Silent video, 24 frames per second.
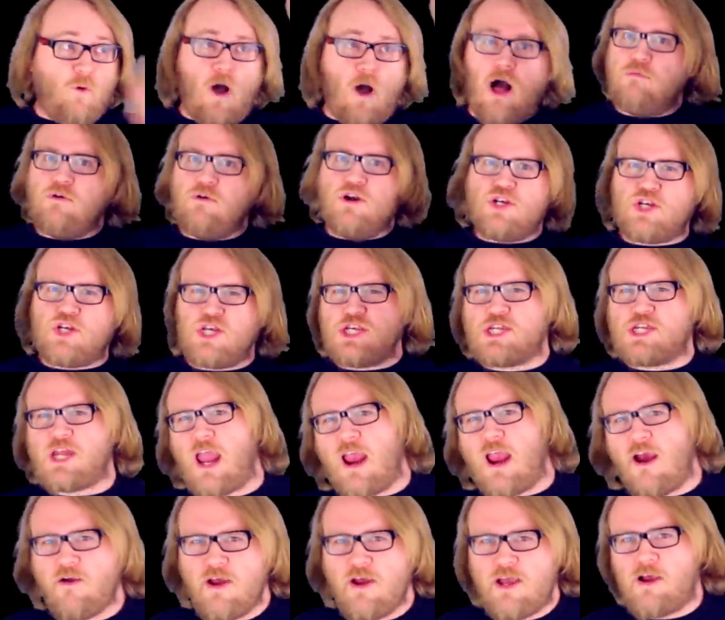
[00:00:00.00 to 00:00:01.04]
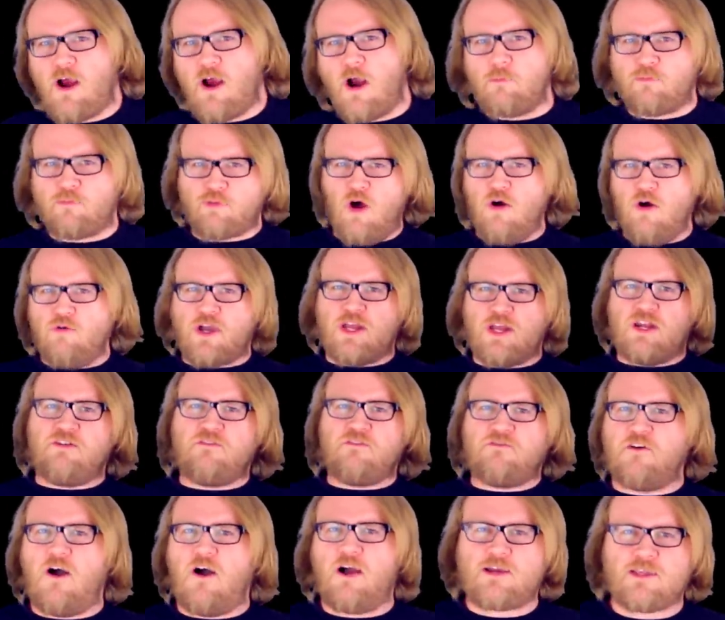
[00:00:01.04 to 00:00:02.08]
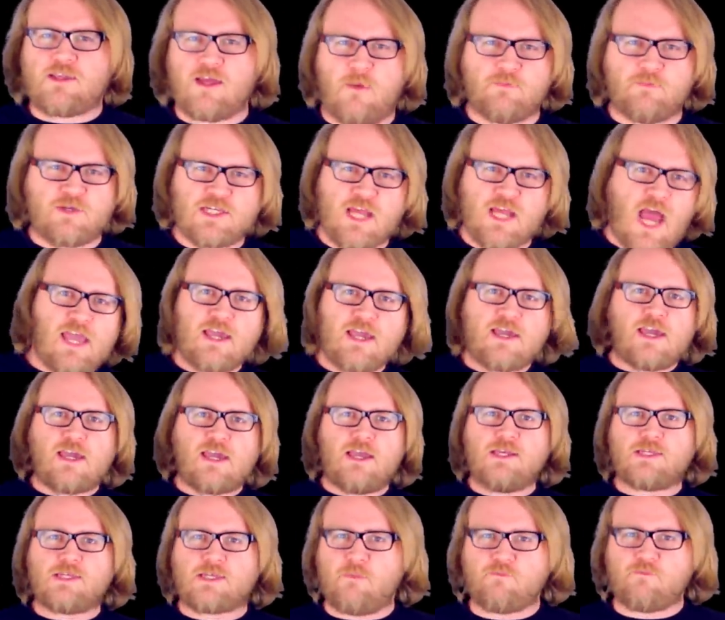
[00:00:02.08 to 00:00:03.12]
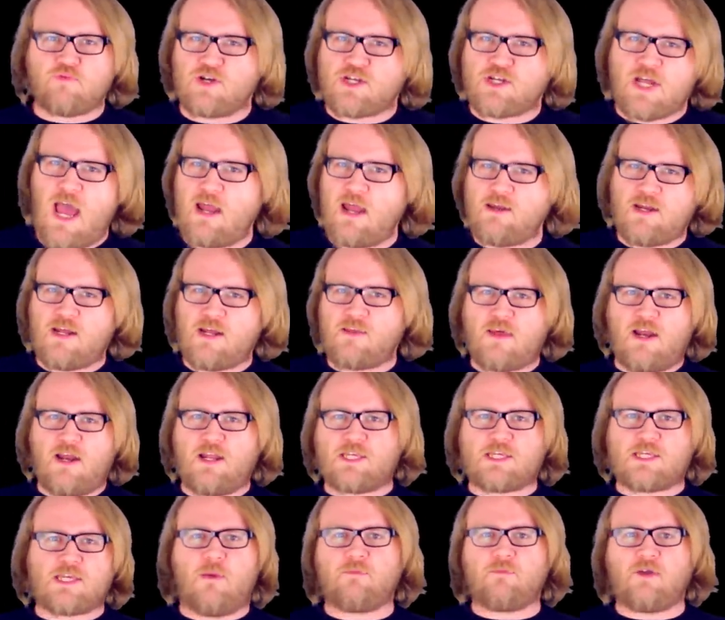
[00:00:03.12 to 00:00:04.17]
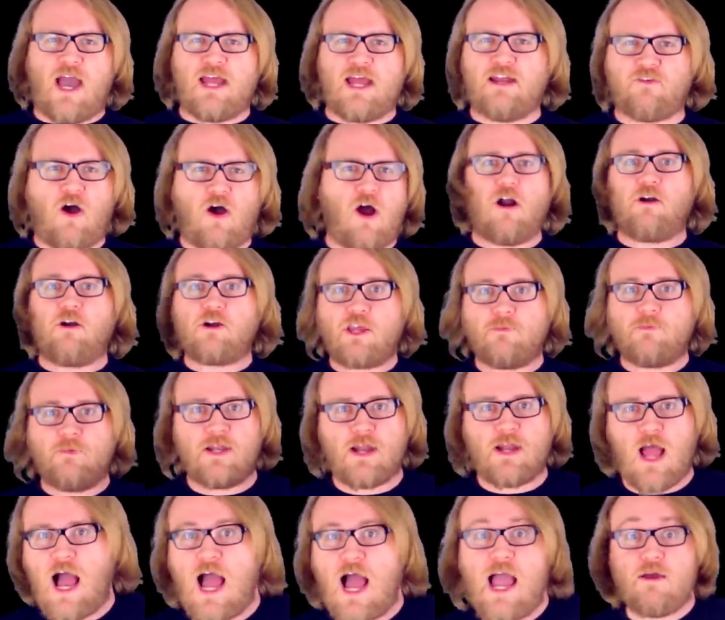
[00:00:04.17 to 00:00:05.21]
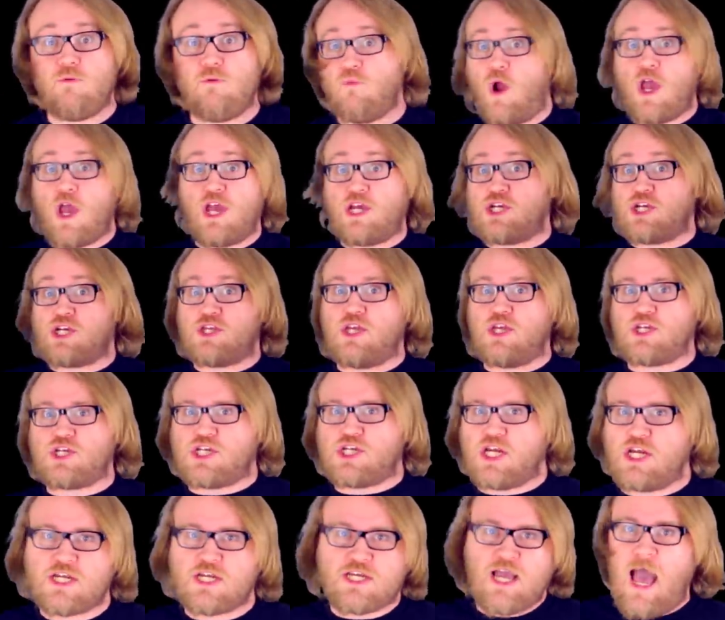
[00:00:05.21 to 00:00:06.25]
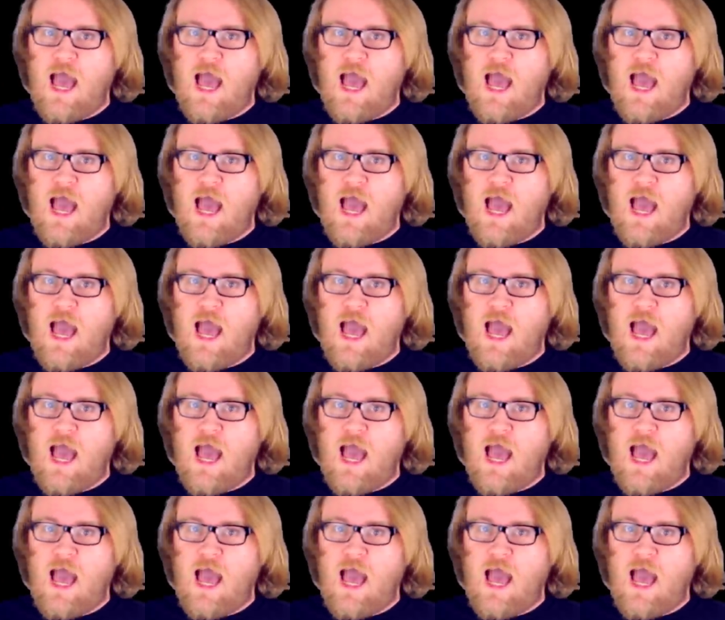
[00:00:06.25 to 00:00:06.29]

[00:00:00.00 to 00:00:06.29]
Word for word: while we're just airing our broken and fucked up psyches and pretending that it's some kind of argument, I wish that she'd